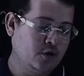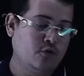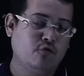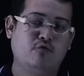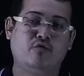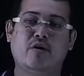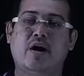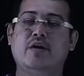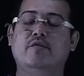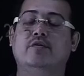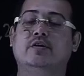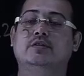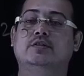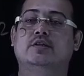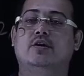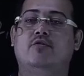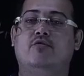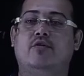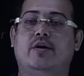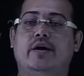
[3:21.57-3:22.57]
5 1s
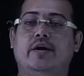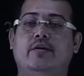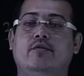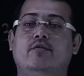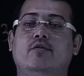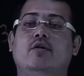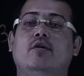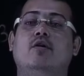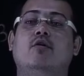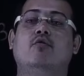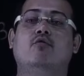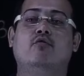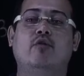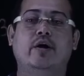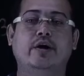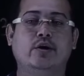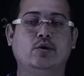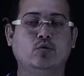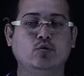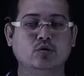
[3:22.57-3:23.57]
are 5,
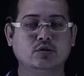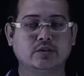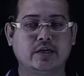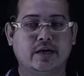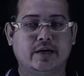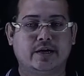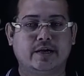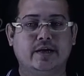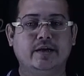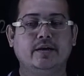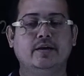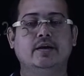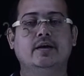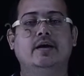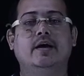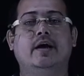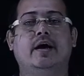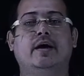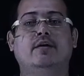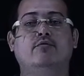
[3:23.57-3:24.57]
5 2s are 10,
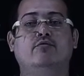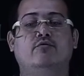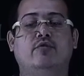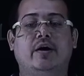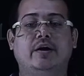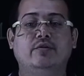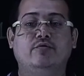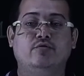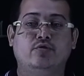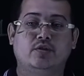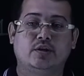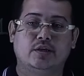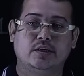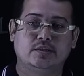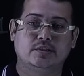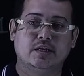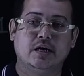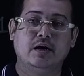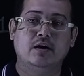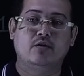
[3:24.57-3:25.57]
and 5
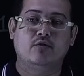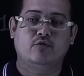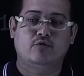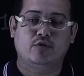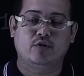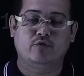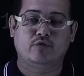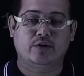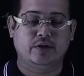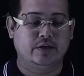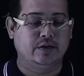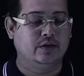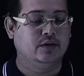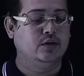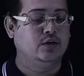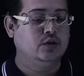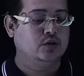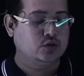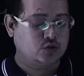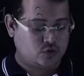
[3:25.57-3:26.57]
3s are 15.
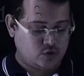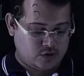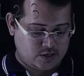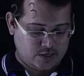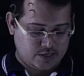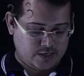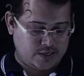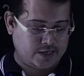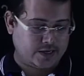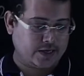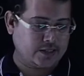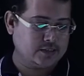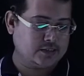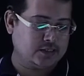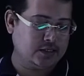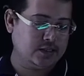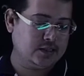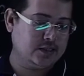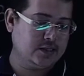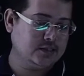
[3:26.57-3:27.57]
So here you can
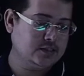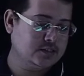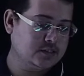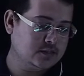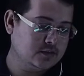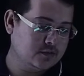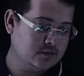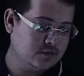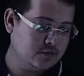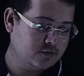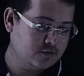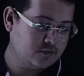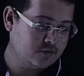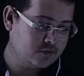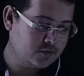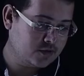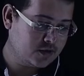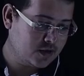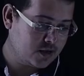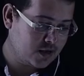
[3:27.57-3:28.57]
see this.
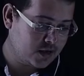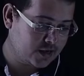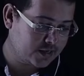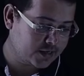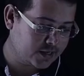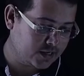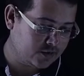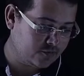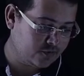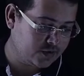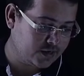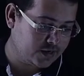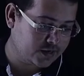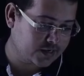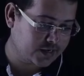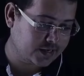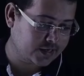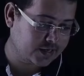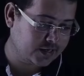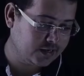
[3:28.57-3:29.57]
Again we are
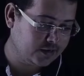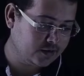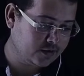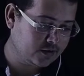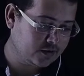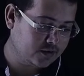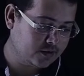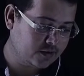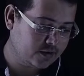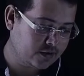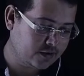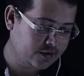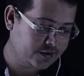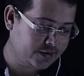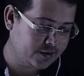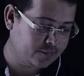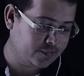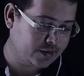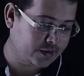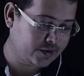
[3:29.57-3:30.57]
getting a
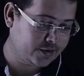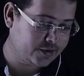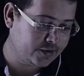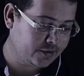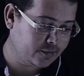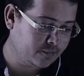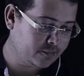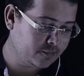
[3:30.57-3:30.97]
remainder,